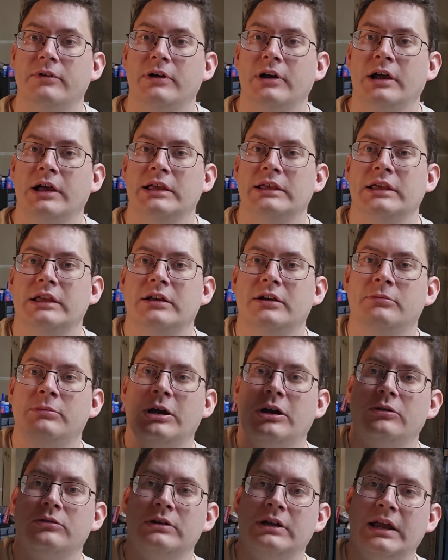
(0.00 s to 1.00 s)
I get
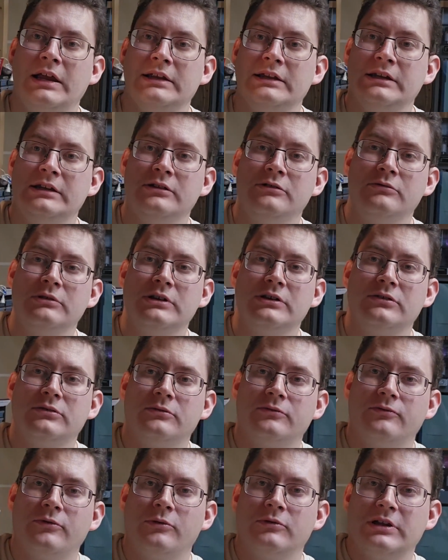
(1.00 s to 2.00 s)
about 90 degrees
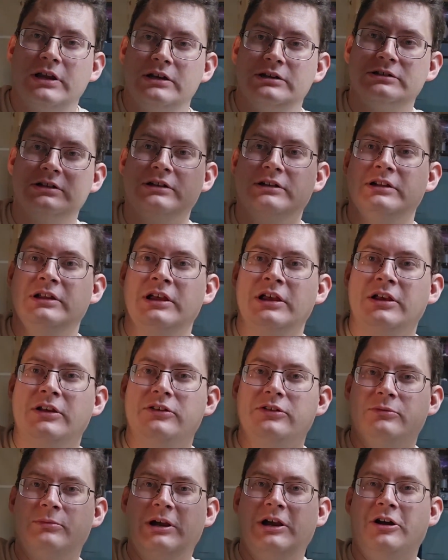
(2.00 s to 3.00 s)
of rotation.
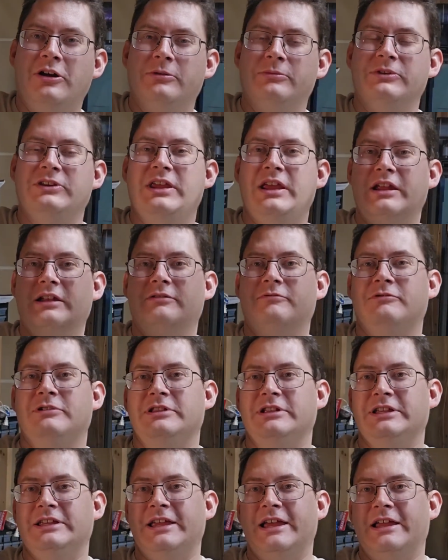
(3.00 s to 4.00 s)
So my arms can't
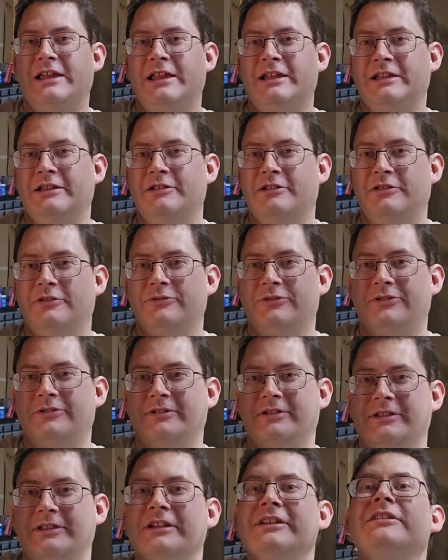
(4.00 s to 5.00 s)
really get any closer
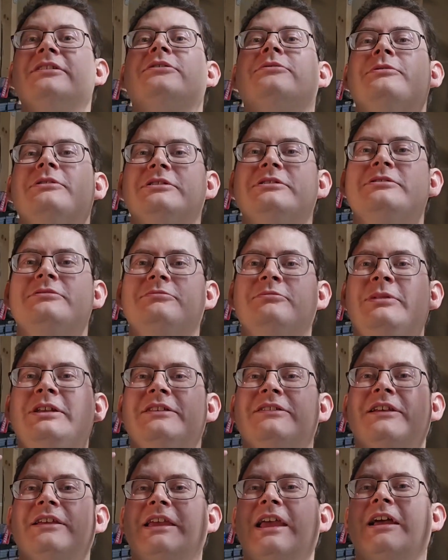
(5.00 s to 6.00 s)
to this, which
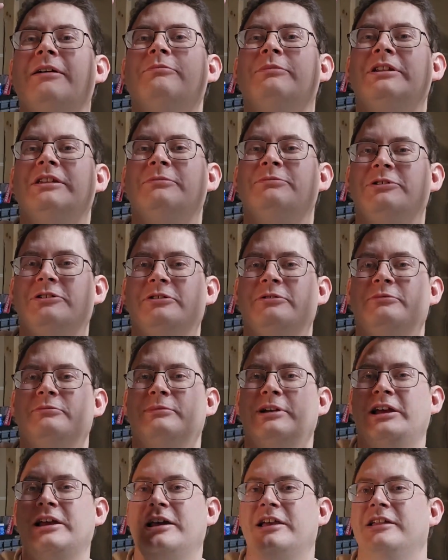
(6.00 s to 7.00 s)
means I can't manipulate
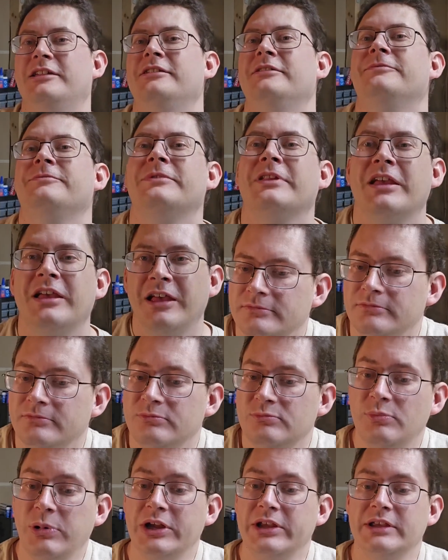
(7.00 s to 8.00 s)
my head.
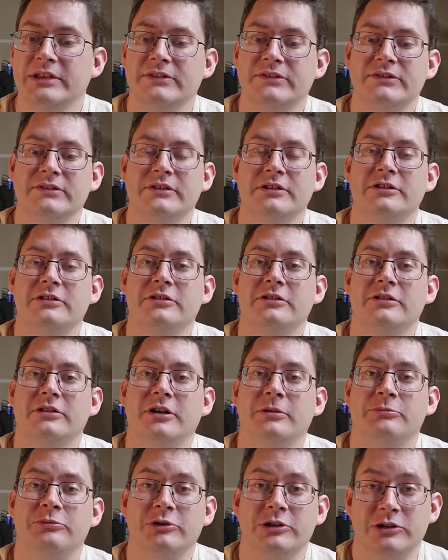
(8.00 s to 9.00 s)
But it's still
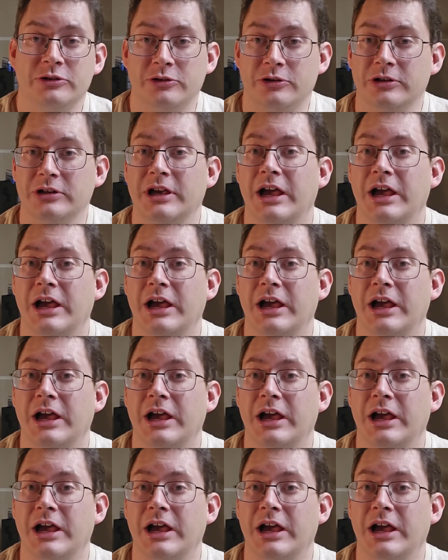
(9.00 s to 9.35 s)
pretty good.